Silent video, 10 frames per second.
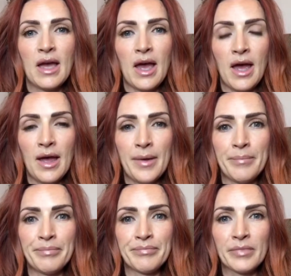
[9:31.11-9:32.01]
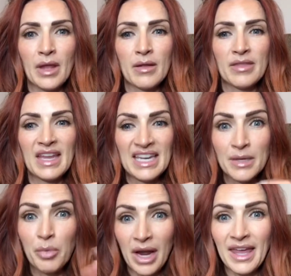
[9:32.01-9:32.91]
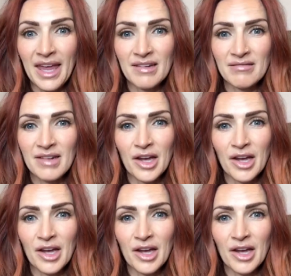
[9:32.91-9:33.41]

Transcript: They need to break in.